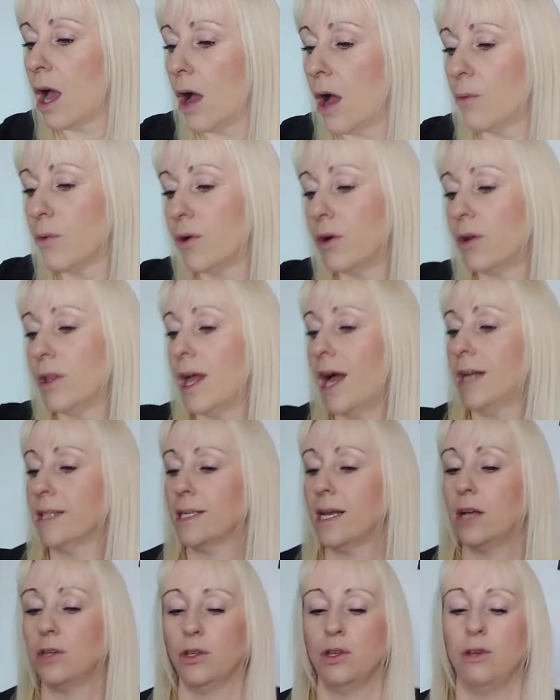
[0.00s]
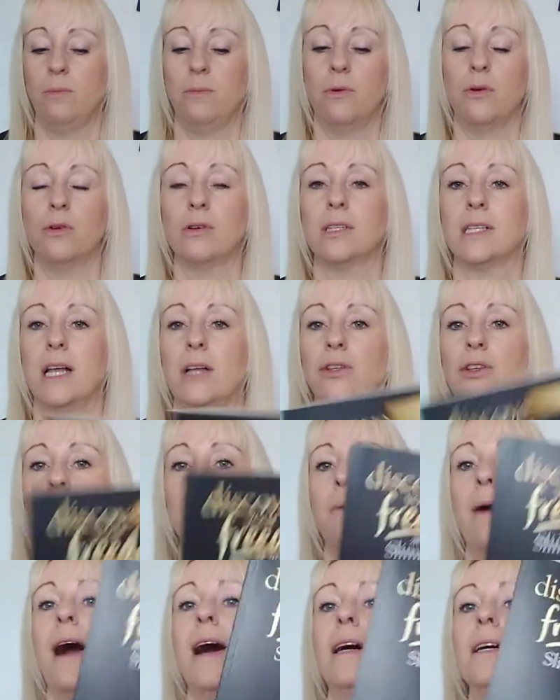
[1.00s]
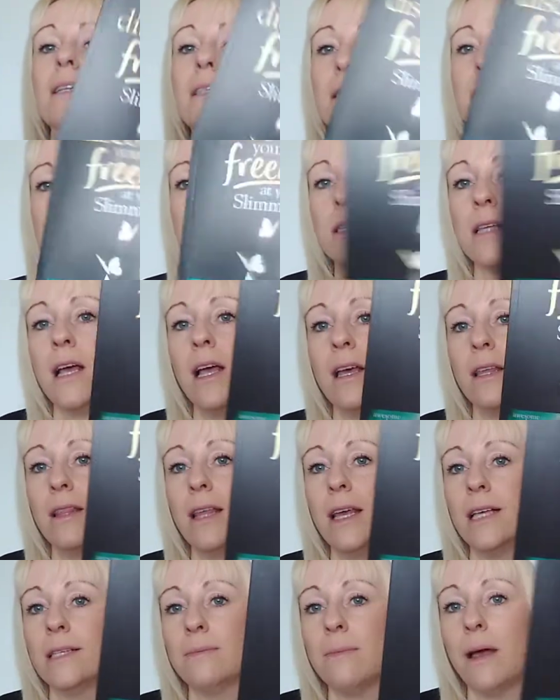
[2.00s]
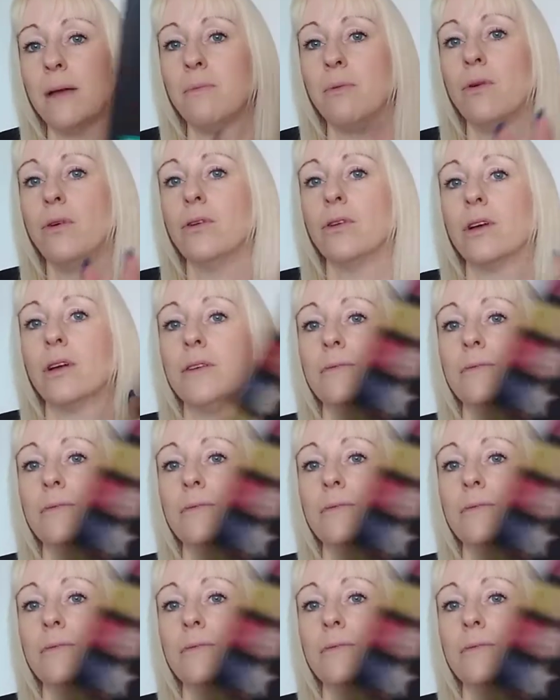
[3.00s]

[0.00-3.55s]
We all had our new books, our new packs. There's my book.